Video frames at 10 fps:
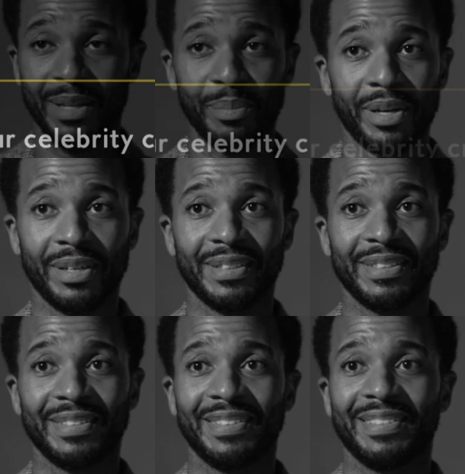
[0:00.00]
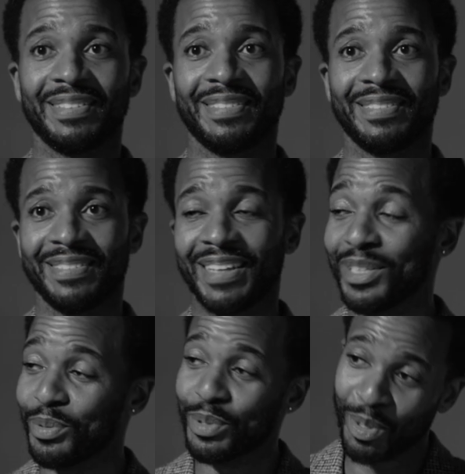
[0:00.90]
Halle Berry.
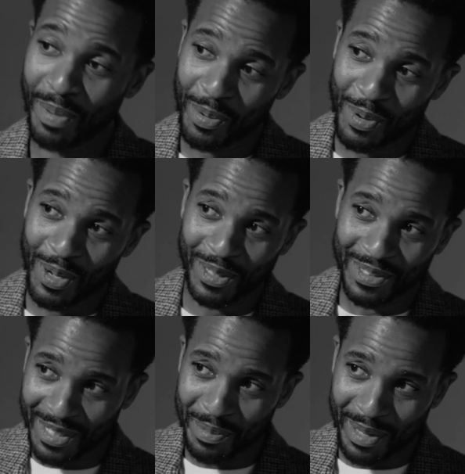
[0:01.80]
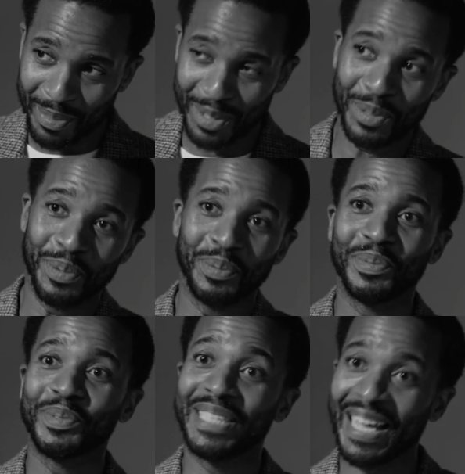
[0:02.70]
That's who was on my wall in my bedroom,
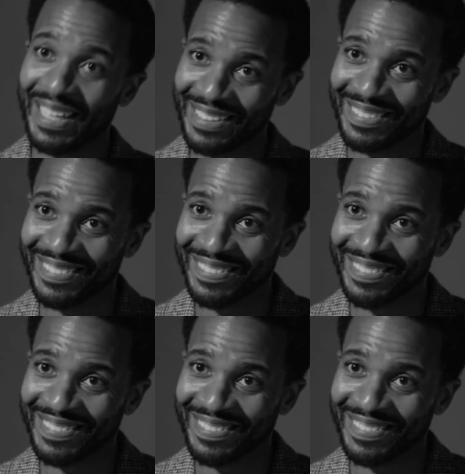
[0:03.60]
was Halle.